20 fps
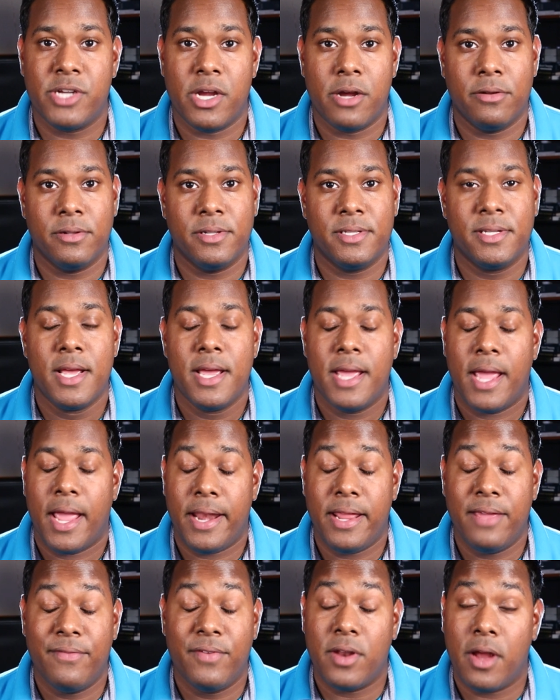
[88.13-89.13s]
Jones
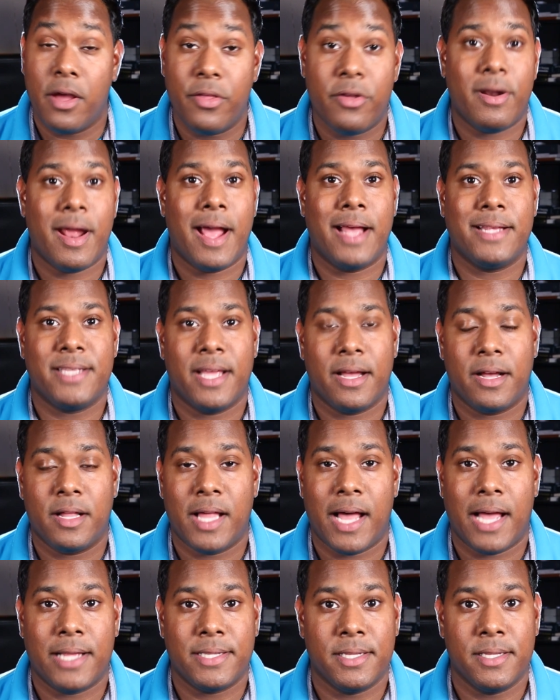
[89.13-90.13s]
and even other asset
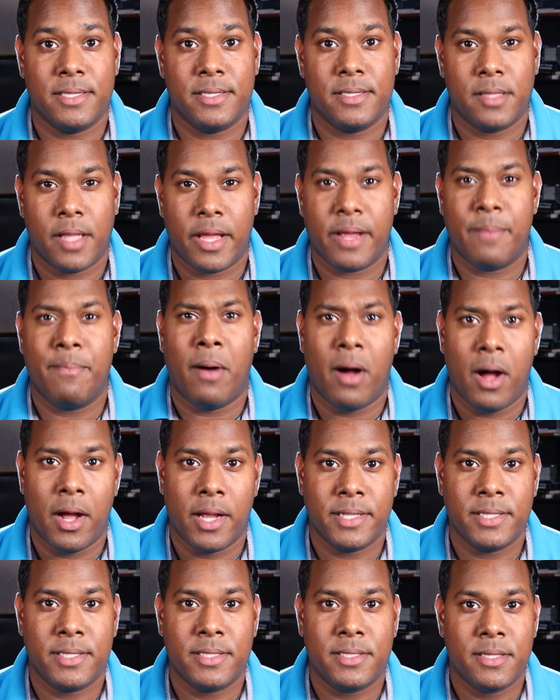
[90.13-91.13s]
classes like
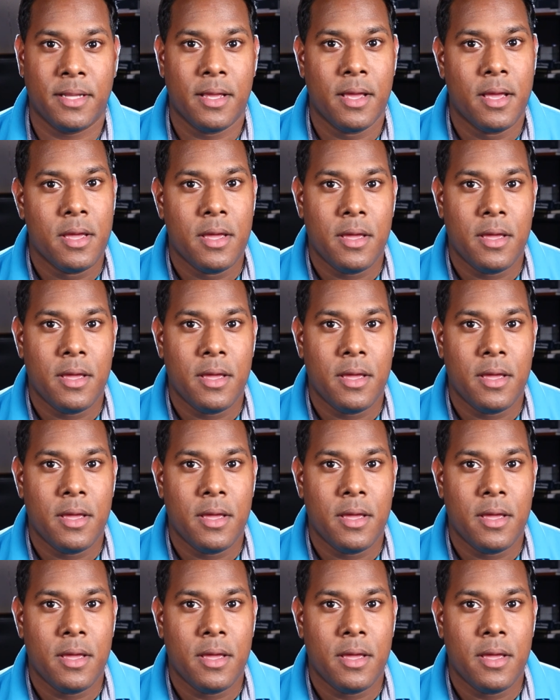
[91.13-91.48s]
bonds.